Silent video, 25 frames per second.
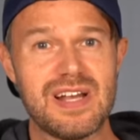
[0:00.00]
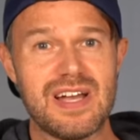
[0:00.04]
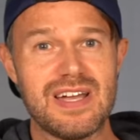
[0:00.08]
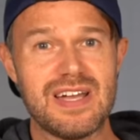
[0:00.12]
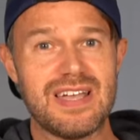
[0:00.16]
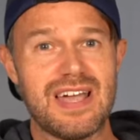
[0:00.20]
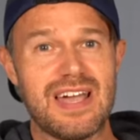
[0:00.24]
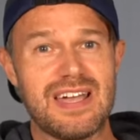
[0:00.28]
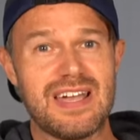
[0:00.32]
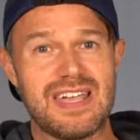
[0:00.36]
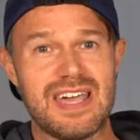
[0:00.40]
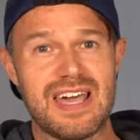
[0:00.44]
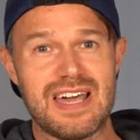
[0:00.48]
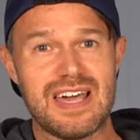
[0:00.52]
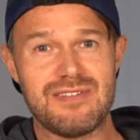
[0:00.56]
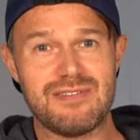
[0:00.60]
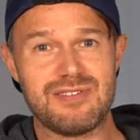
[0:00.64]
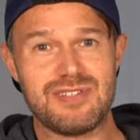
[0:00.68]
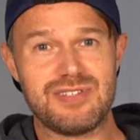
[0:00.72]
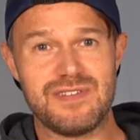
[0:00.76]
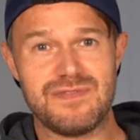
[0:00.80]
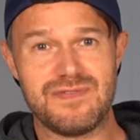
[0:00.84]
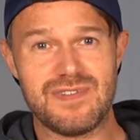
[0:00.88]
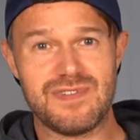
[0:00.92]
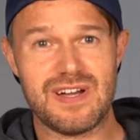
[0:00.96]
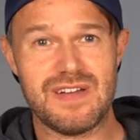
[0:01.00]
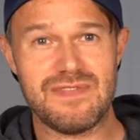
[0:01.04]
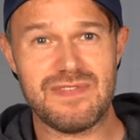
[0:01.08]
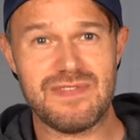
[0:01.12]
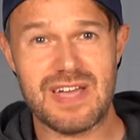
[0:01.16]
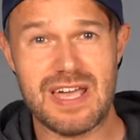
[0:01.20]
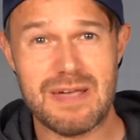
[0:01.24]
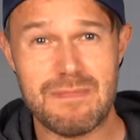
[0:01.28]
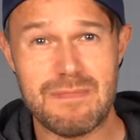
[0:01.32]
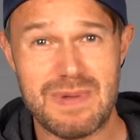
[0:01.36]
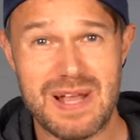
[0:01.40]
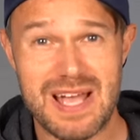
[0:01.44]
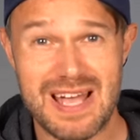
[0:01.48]
like a couch to
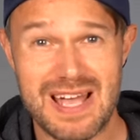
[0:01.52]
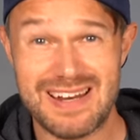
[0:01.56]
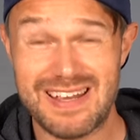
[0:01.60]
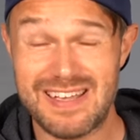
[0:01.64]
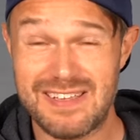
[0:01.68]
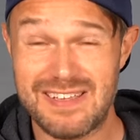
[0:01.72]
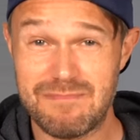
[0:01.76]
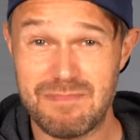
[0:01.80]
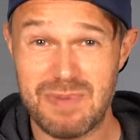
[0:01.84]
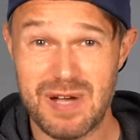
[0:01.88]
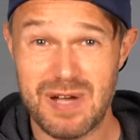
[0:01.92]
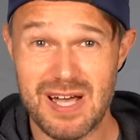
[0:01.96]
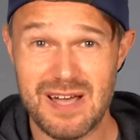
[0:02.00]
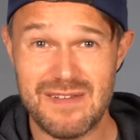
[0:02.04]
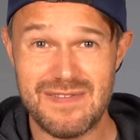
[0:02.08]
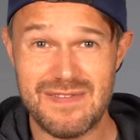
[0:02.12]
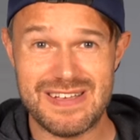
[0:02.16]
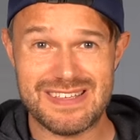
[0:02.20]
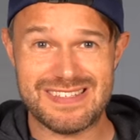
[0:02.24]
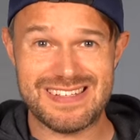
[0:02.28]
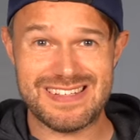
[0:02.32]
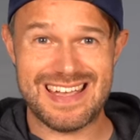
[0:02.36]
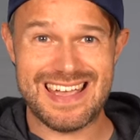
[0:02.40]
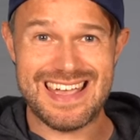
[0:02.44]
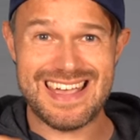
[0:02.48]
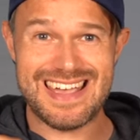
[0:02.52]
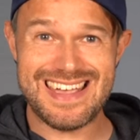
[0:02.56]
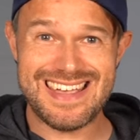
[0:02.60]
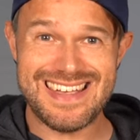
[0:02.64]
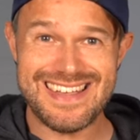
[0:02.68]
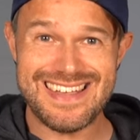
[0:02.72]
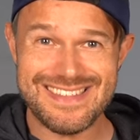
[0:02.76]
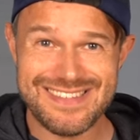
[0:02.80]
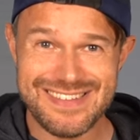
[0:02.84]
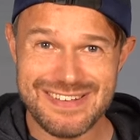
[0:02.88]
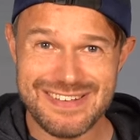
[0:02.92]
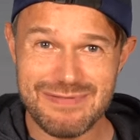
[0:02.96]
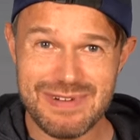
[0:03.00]
5K plan is perfect to
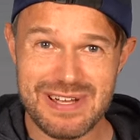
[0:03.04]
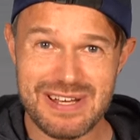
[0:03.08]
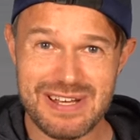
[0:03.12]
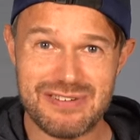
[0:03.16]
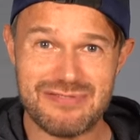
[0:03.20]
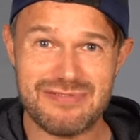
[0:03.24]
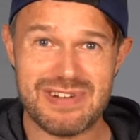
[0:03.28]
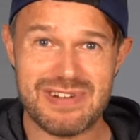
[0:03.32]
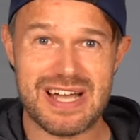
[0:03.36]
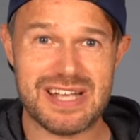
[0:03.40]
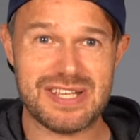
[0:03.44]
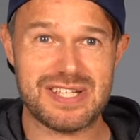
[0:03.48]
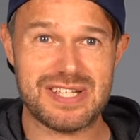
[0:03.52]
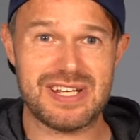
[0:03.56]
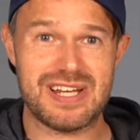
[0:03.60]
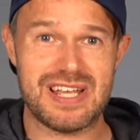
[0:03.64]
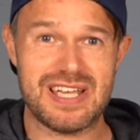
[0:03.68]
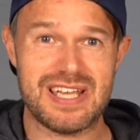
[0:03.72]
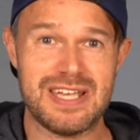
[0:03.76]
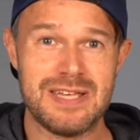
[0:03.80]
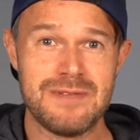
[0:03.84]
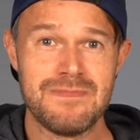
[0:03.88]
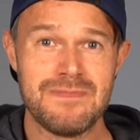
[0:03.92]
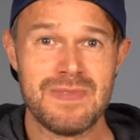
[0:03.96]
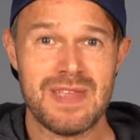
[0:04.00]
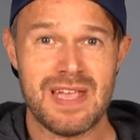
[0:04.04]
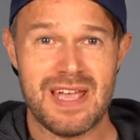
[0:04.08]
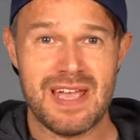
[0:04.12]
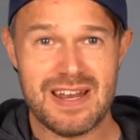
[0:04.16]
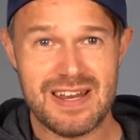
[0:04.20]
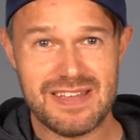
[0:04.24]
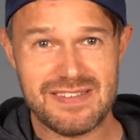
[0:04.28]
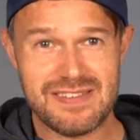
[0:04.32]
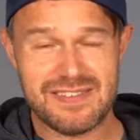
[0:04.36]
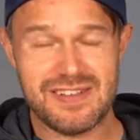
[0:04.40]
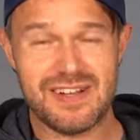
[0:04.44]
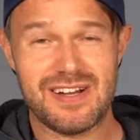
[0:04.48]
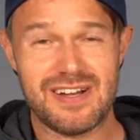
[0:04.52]
ease you in gradually, and
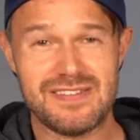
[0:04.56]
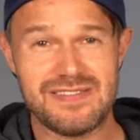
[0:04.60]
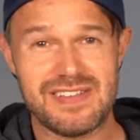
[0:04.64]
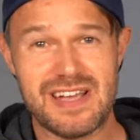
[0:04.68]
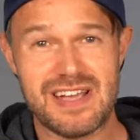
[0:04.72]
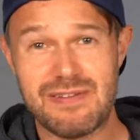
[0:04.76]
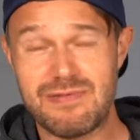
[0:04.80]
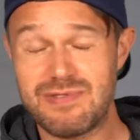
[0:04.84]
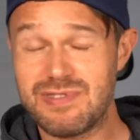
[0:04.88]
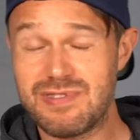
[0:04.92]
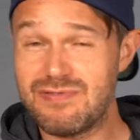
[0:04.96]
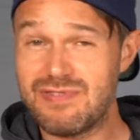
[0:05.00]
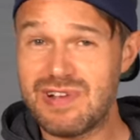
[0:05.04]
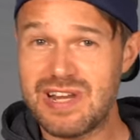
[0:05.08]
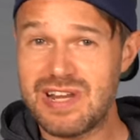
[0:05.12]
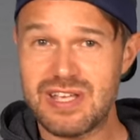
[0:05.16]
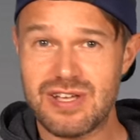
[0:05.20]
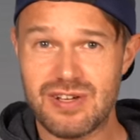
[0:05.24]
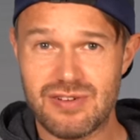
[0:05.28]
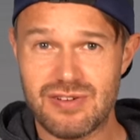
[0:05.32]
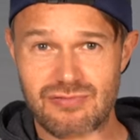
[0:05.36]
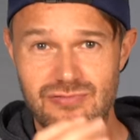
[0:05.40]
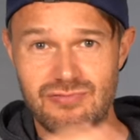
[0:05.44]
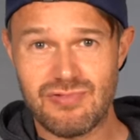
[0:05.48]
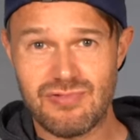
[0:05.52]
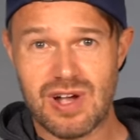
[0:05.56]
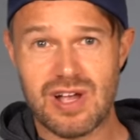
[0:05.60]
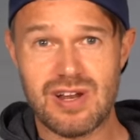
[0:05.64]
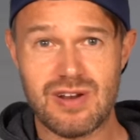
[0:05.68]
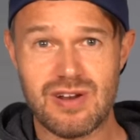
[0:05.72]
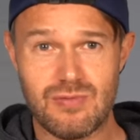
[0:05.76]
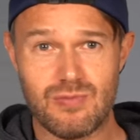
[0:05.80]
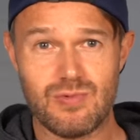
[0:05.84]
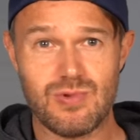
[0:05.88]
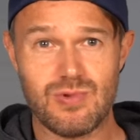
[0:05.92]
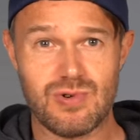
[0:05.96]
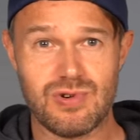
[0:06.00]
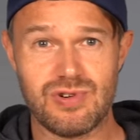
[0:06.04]
it starts out with a really good
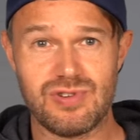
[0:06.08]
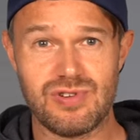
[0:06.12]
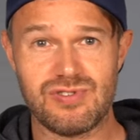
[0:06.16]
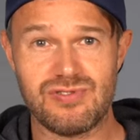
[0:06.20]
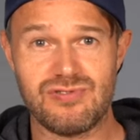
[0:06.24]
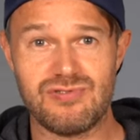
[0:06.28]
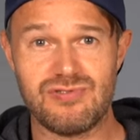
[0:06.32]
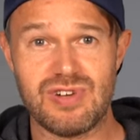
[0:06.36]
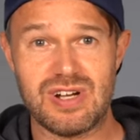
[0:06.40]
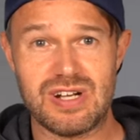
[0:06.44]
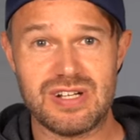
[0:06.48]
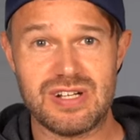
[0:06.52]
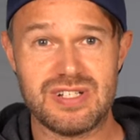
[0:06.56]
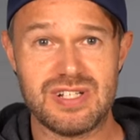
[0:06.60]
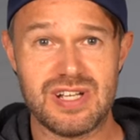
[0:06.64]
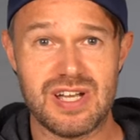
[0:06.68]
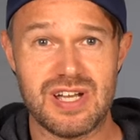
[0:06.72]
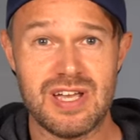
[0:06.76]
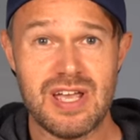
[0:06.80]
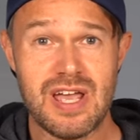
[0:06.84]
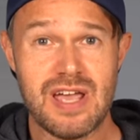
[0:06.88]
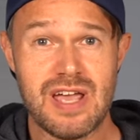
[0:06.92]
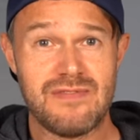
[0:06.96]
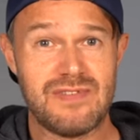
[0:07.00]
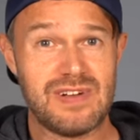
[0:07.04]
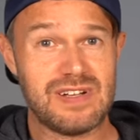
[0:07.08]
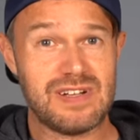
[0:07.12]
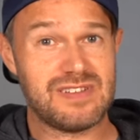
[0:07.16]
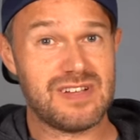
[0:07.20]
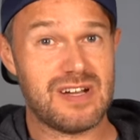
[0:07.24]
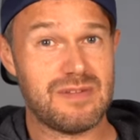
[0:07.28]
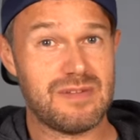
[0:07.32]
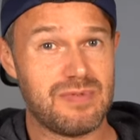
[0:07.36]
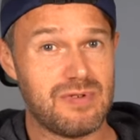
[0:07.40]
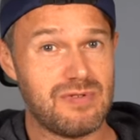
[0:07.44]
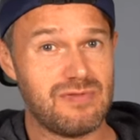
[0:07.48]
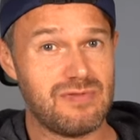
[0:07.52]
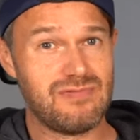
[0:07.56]
run-walk structure. For
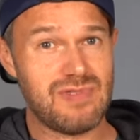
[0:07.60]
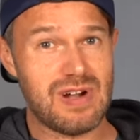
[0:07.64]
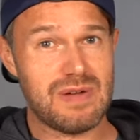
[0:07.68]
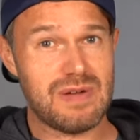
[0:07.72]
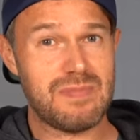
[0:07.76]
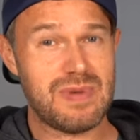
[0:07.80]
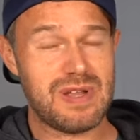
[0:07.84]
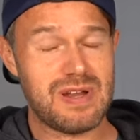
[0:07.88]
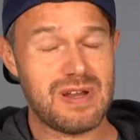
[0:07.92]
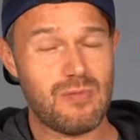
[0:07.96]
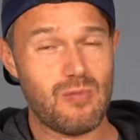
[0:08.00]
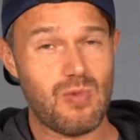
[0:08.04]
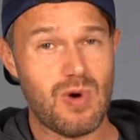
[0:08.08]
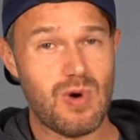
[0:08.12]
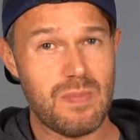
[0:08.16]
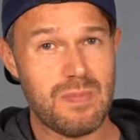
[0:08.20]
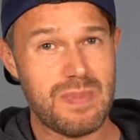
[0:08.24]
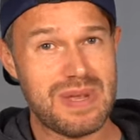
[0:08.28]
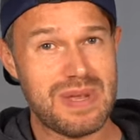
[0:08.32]
example, 1